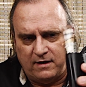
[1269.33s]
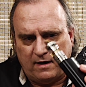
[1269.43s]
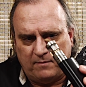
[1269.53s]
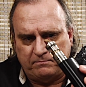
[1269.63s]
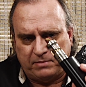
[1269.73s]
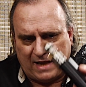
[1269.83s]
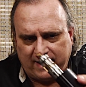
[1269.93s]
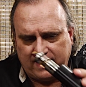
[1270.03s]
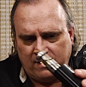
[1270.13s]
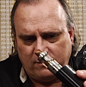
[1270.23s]

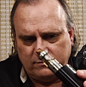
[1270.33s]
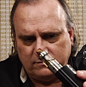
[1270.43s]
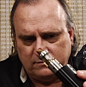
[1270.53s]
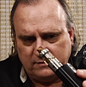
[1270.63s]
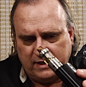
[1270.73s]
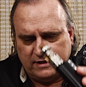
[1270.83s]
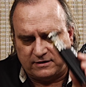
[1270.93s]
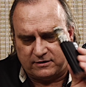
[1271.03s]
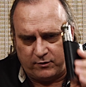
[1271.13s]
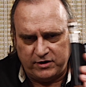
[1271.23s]
Blackout
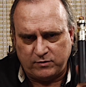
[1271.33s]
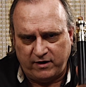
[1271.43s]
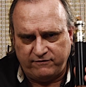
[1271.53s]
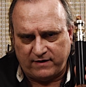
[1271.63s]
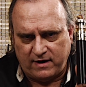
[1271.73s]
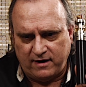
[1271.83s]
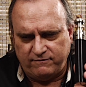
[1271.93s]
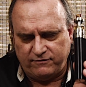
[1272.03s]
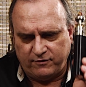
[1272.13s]
is $325.